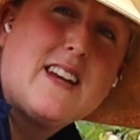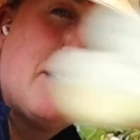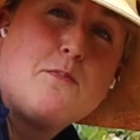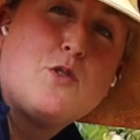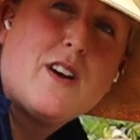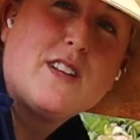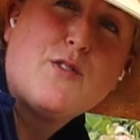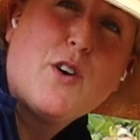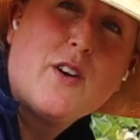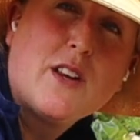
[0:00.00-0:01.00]
I'm
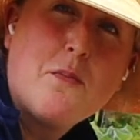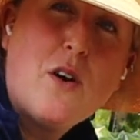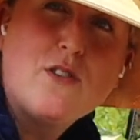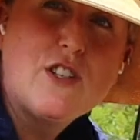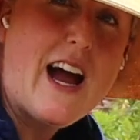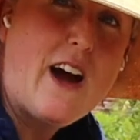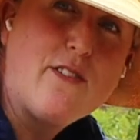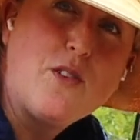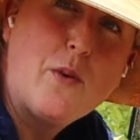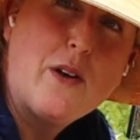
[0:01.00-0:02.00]
transferring the mulch out
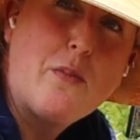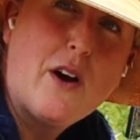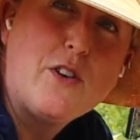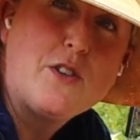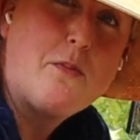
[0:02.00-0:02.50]
of the wheelbarrow to